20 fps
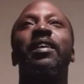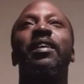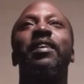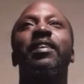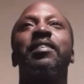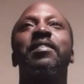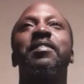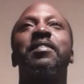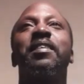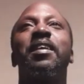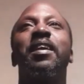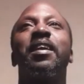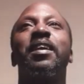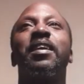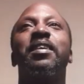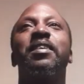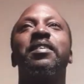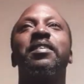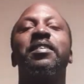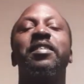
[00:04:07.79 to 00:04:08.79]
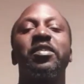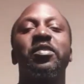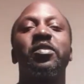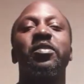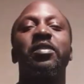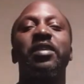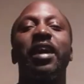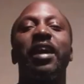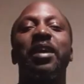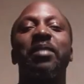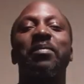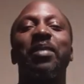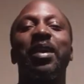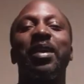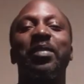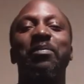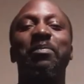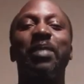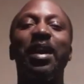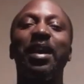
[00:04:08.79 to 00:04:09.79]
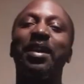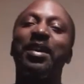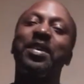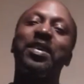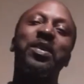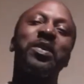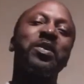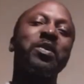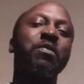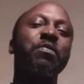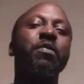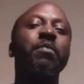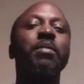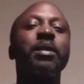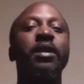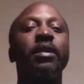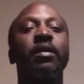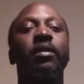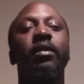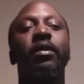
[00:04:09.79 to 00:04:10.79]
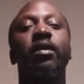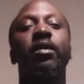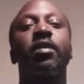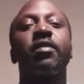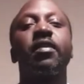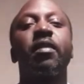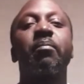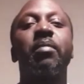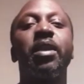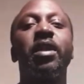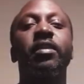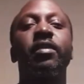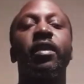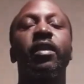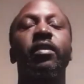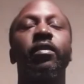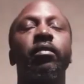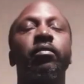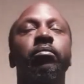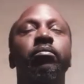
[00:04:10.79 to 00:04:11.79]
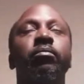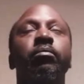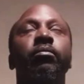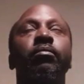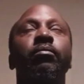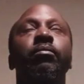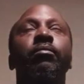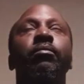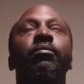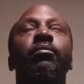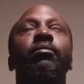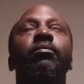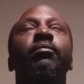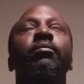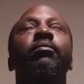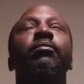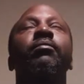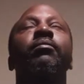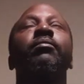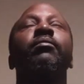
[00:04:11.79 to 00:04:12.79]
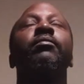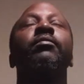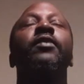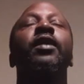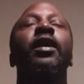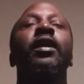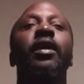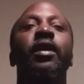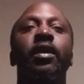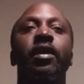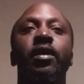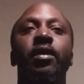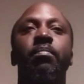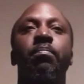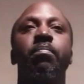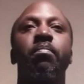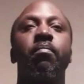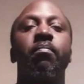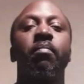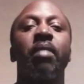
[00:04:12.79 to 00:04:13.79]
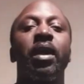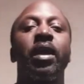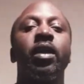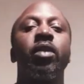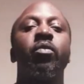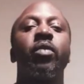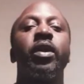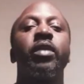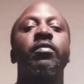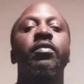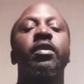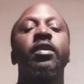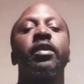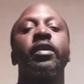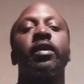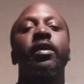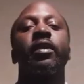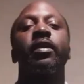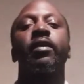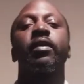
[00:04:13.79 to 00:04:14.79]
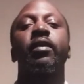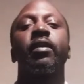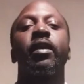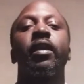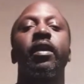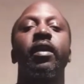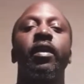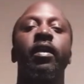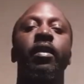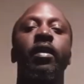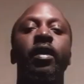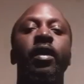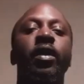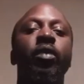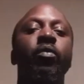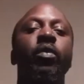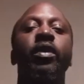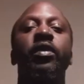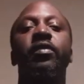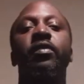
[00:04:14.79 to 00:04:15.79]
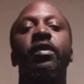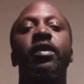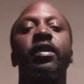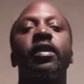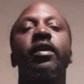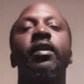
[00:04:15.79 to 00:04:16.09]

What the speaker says: It's tissue time, but not for me, because I meditate and I keep my airways clear, it's